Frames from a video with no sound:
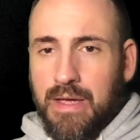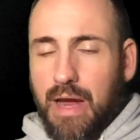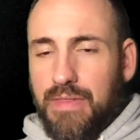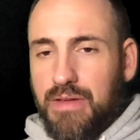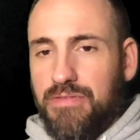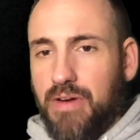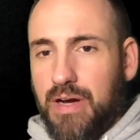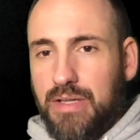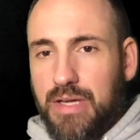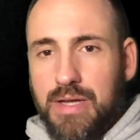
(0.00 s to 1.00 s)
And then
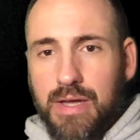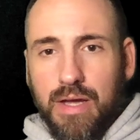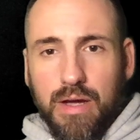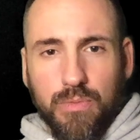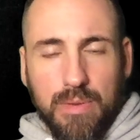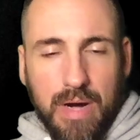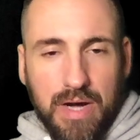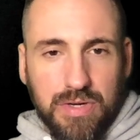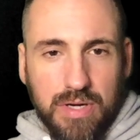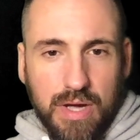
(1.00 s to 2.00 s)
finally, a
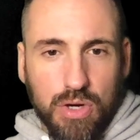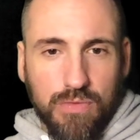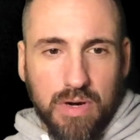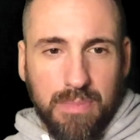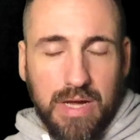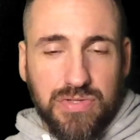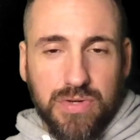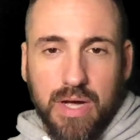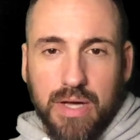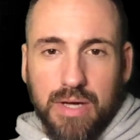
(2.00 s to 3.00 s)
reminder, head over to
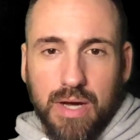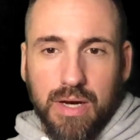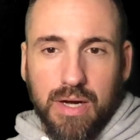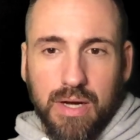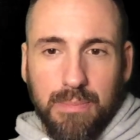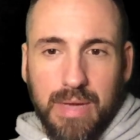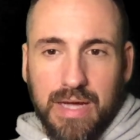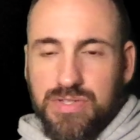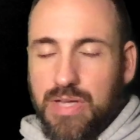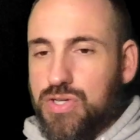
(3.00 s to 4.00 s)

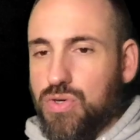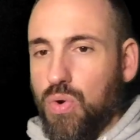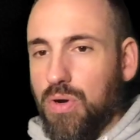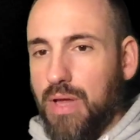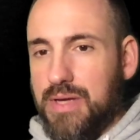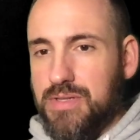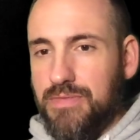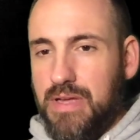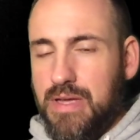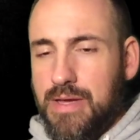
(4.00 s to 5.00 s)

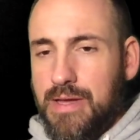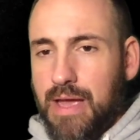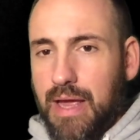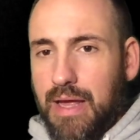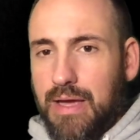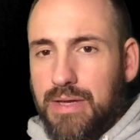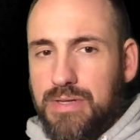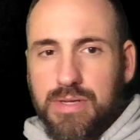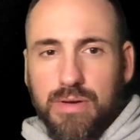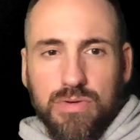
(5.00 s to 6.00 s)
patreon.com/choralosophy
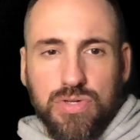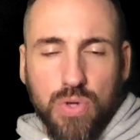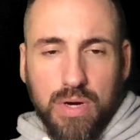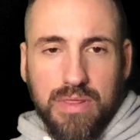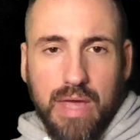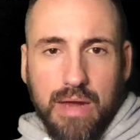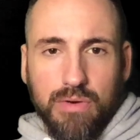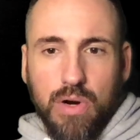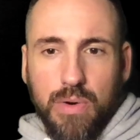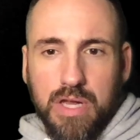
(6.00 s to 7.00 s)
and join that
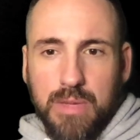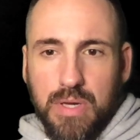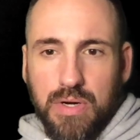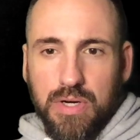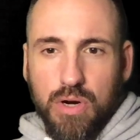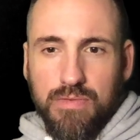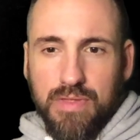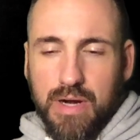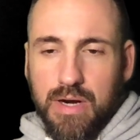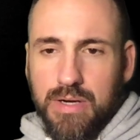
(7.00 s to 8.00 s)
growing community over
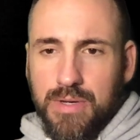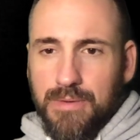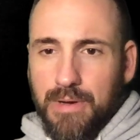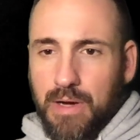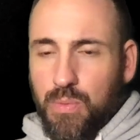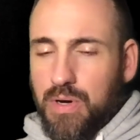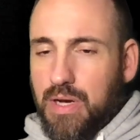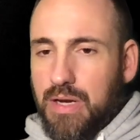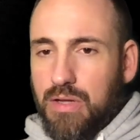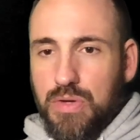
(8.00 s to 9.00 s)
there. We're
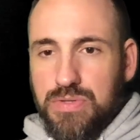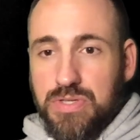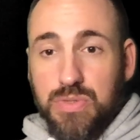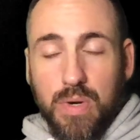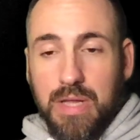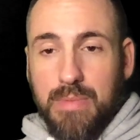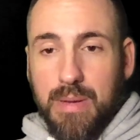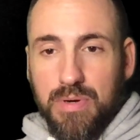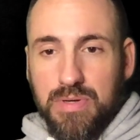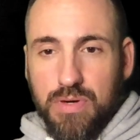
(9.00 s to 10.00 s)
getting close to 20
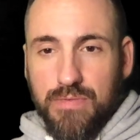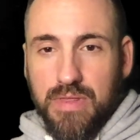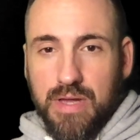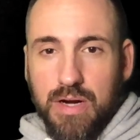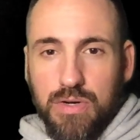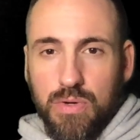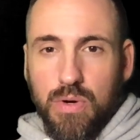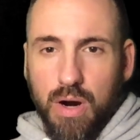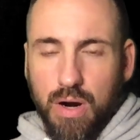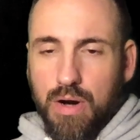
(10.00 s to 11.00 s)
members over there
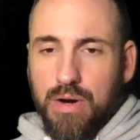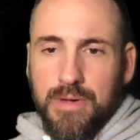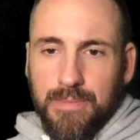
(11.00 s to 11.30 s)
who are